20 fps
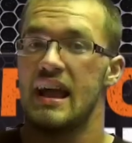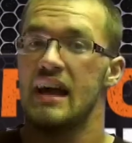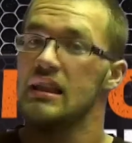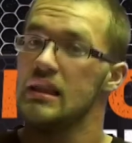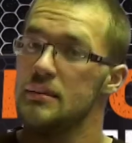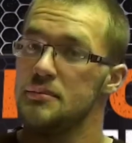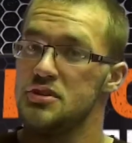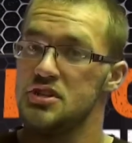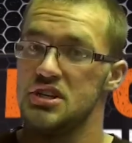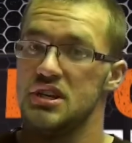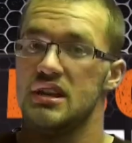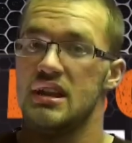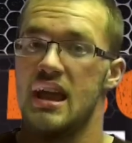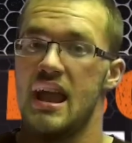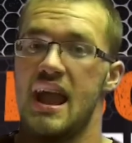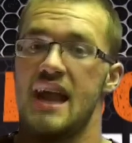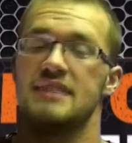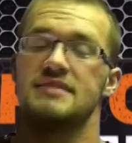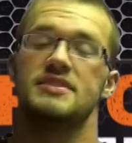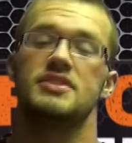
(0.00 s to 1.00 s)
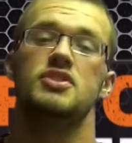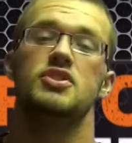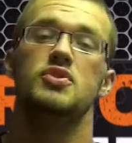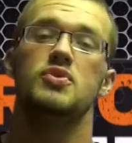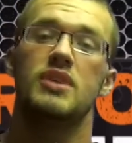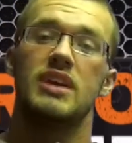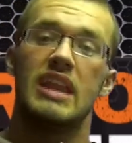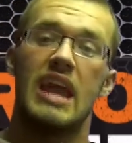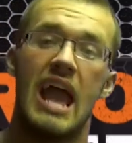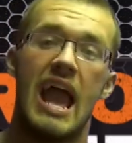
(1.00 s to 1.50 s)
LMG Enhanced,
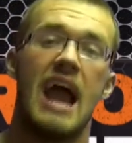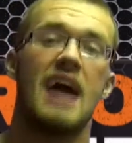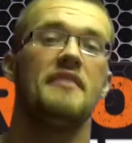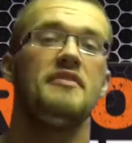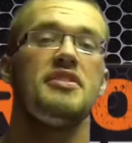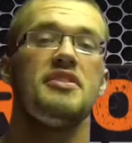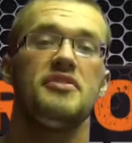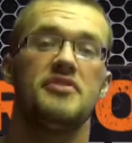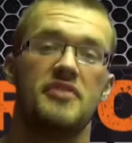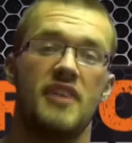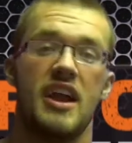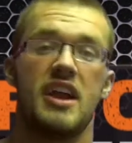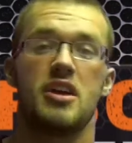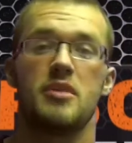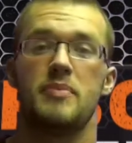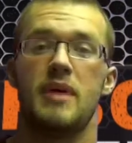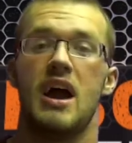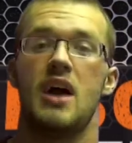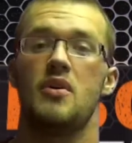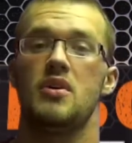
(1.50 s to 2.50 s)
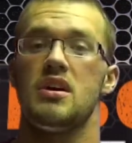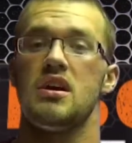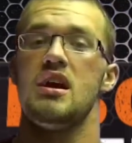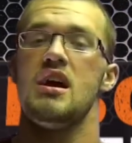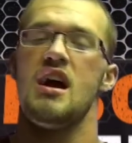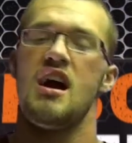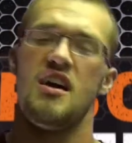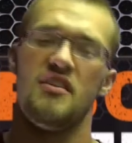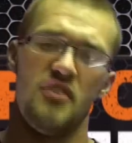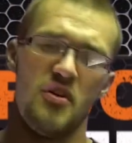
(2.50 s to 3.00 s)
you can have the firepower
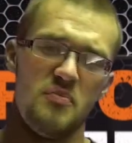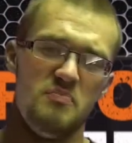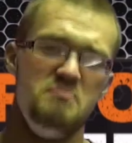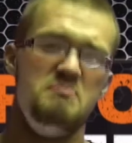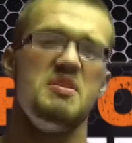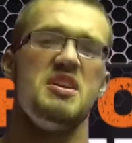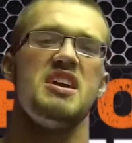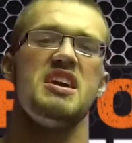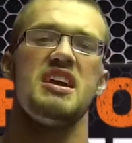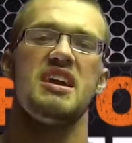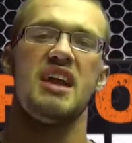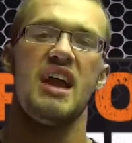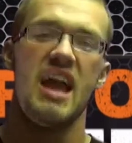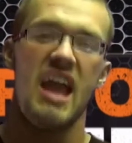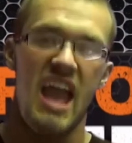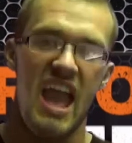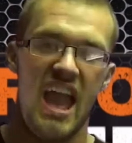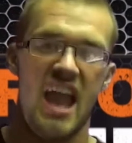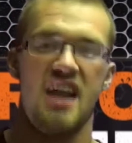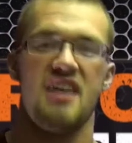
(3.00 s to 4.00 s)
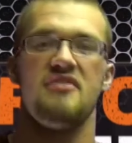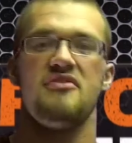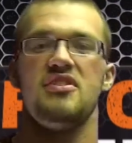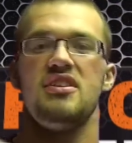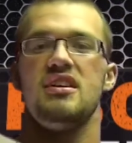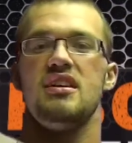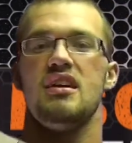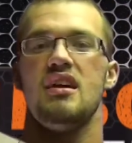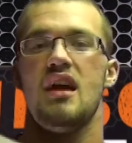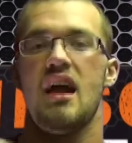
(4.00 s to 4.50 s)
of a big,
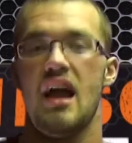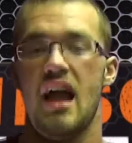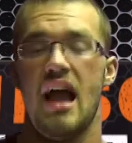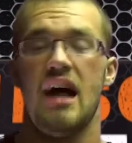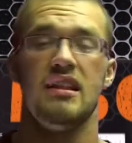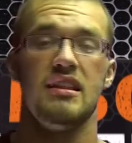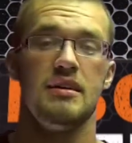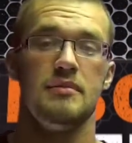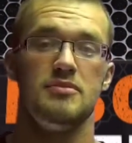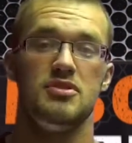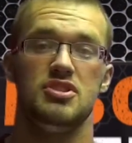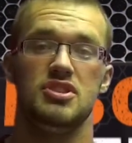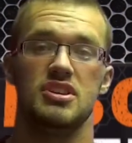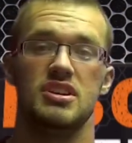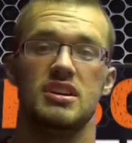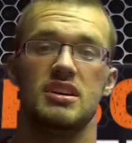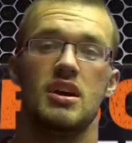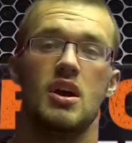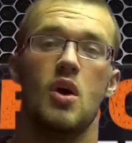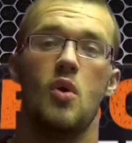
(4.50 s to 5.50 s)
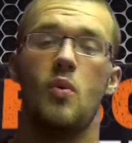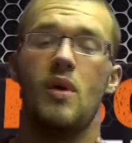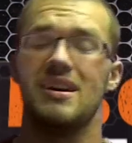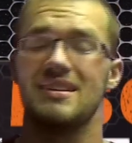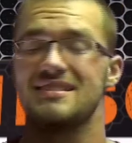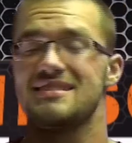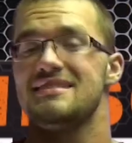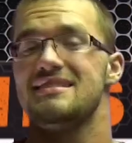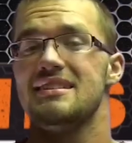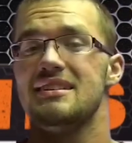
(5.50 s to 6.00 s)
heavy LMG
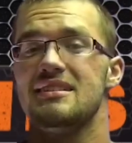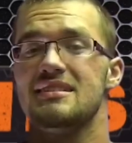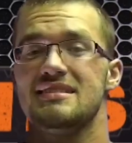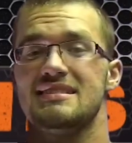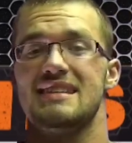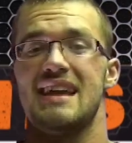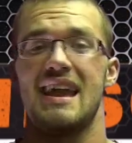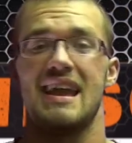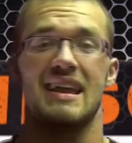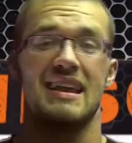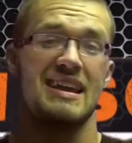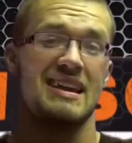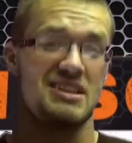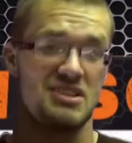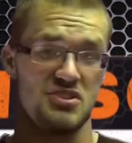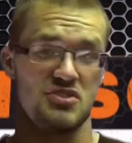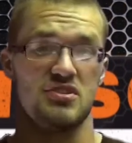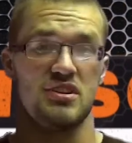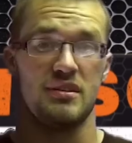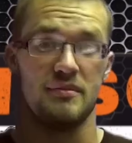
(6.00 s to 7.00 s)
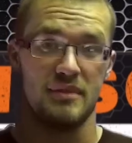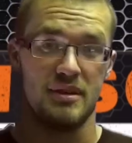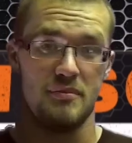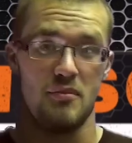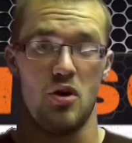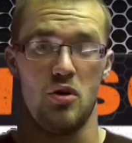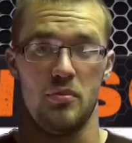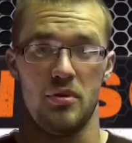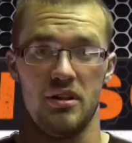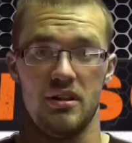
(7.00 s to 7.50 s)
while still staying extremely
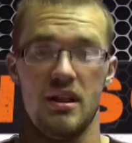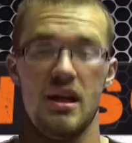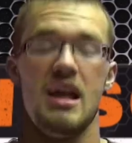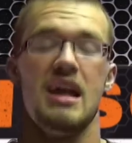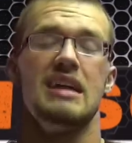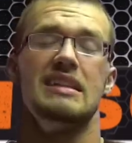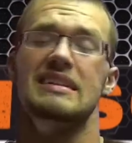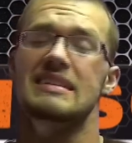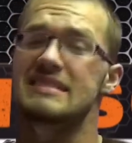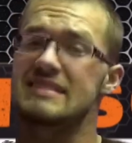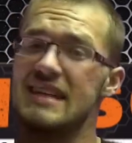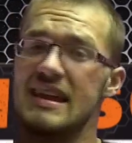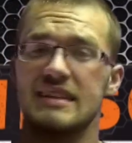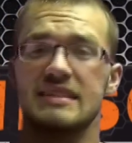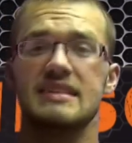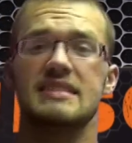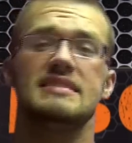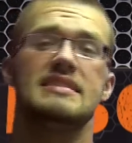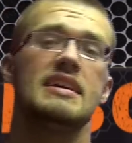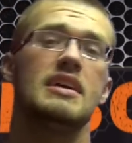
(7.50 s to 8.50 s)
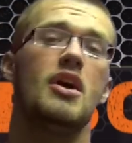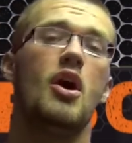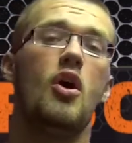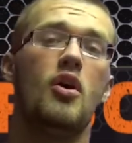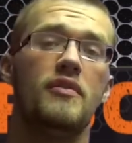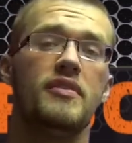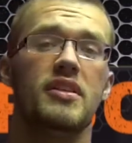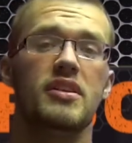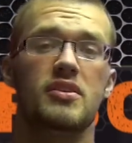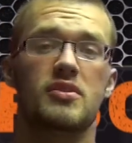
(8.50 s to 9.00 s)
mobile. Let's take this thing
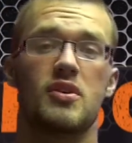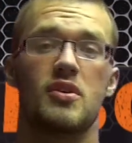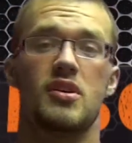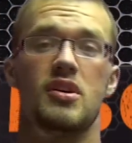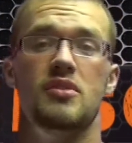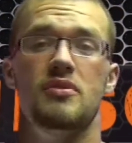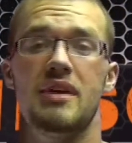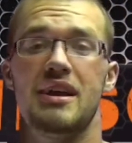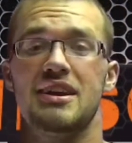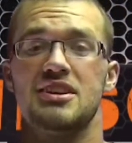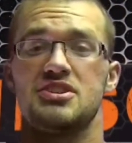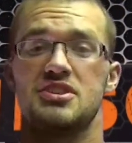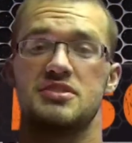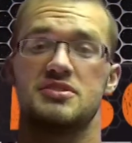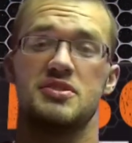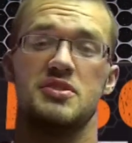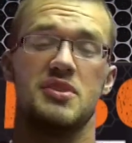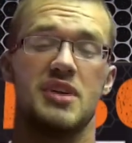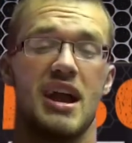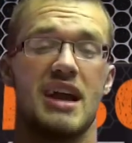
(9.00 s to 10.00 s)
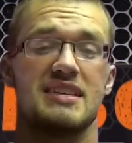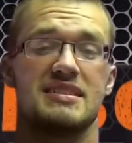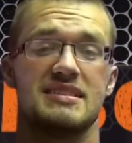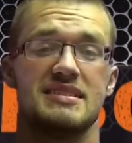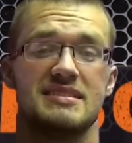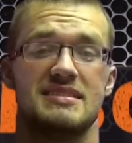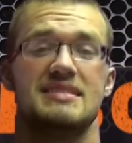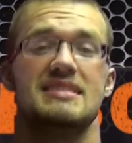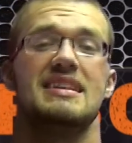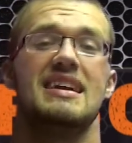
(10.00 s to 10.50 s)
over to the chrono range so you guys
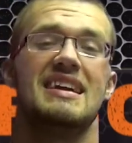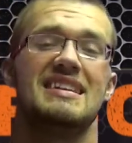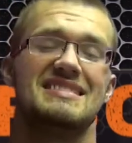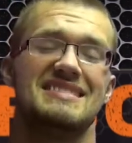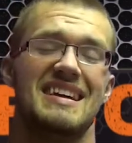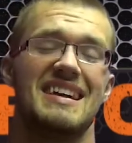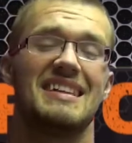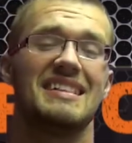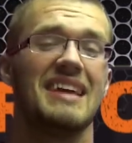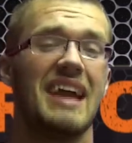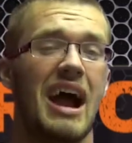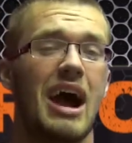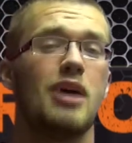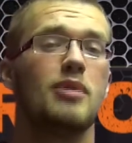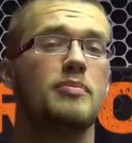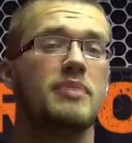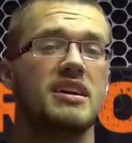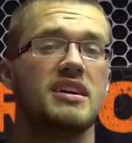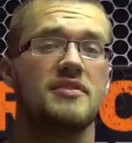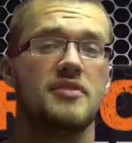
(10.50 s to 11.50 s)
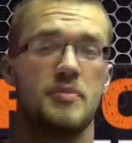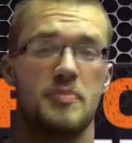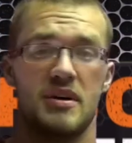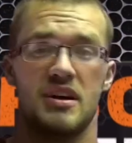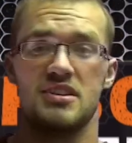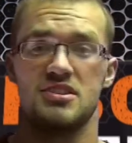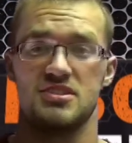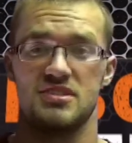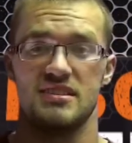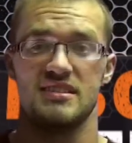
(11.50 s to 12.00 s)
can see exactly how big of a
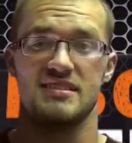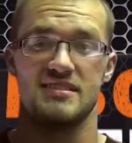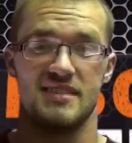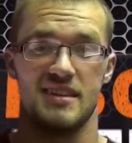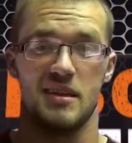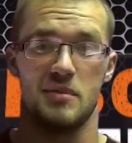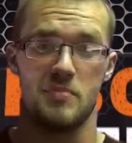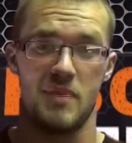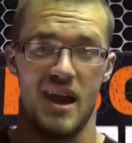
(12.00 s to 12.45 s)
punch this thing